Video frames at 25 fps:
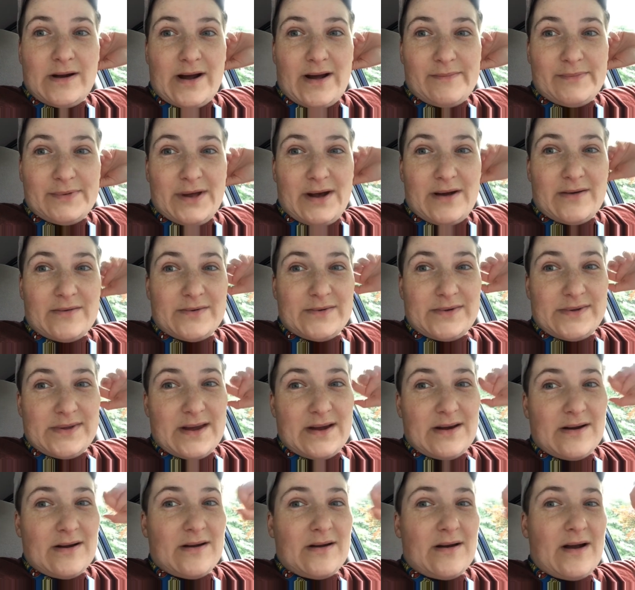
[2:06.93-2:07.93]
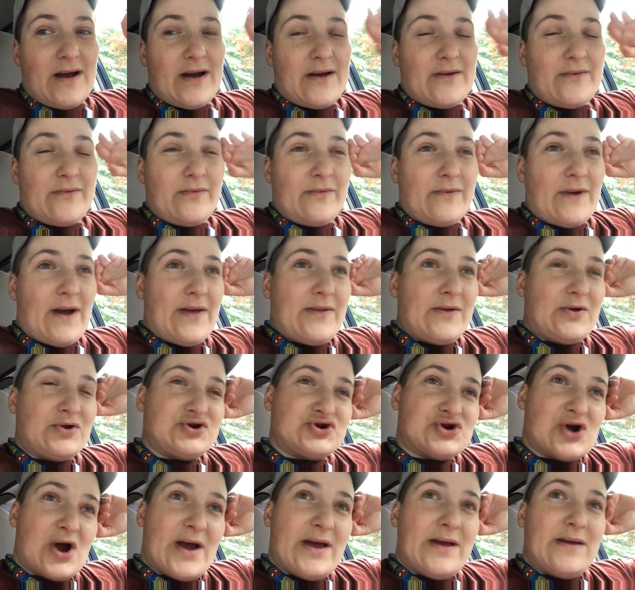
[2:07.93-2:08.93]
and a couple hours there, I would
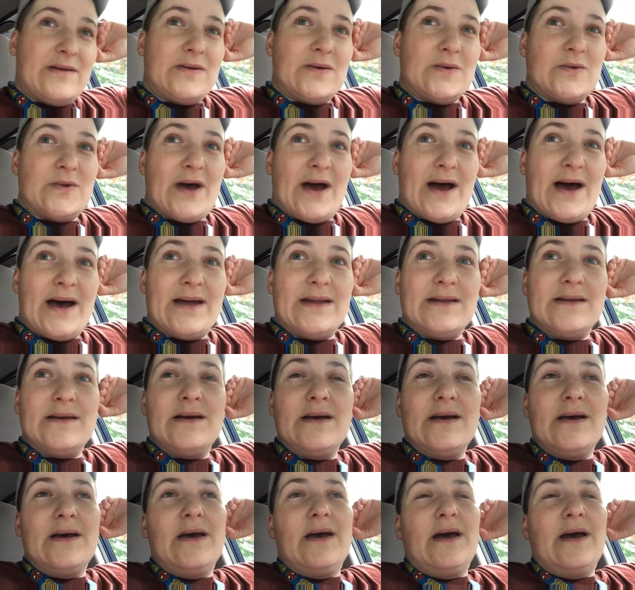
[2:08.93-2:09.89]
rather try and do that.